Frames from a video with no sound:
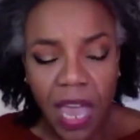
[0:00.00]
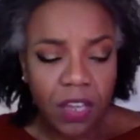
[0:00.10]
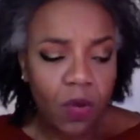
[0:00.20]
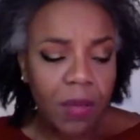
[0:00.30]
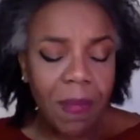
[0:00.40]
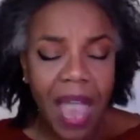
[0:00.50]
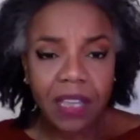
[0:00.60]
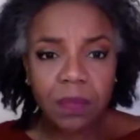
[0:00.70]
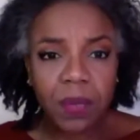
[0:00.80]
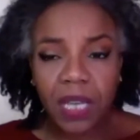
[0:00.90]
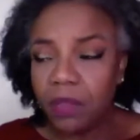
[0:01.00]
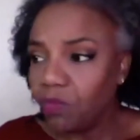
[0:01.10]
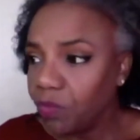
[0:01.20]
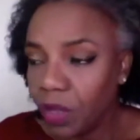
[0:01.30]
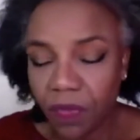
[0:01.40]
And going back could
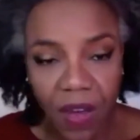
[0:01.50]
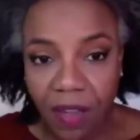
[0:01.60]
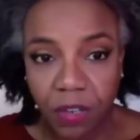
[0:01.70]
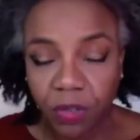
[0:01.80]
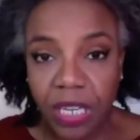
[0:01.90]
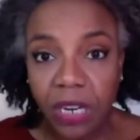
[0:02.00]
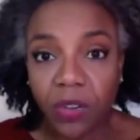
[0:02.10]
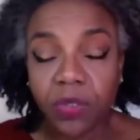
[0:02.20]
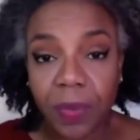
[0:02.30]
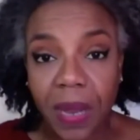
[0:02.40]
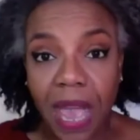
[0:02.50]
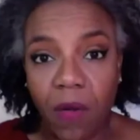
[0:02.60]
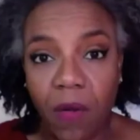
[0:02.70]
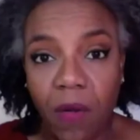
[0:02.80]
be 500 years from now.